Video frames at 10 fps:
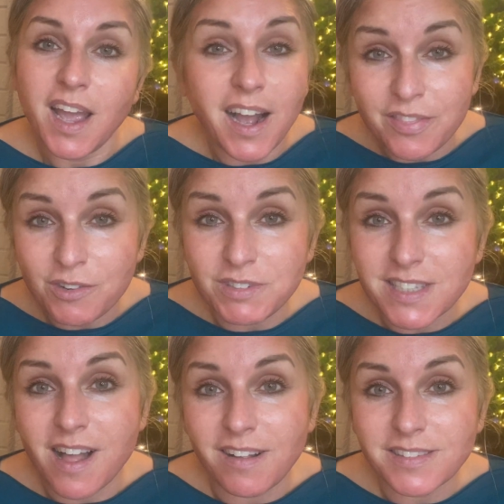And the
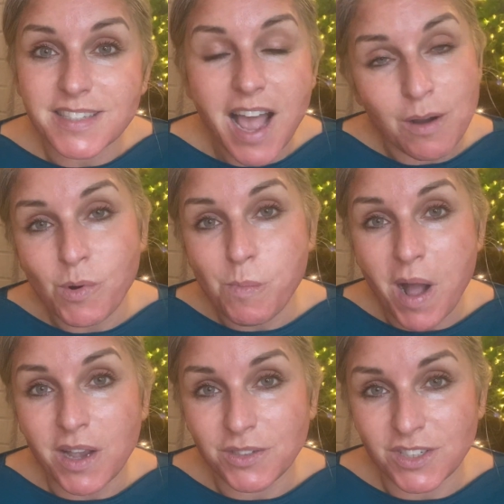results I will
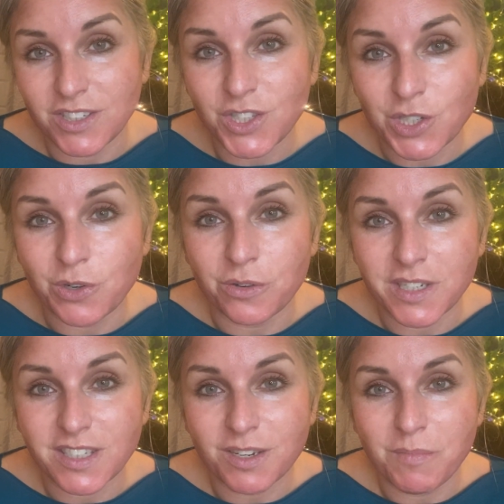post in
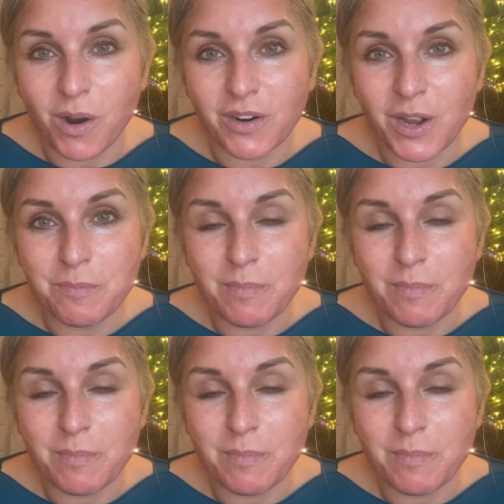stories tomorrow.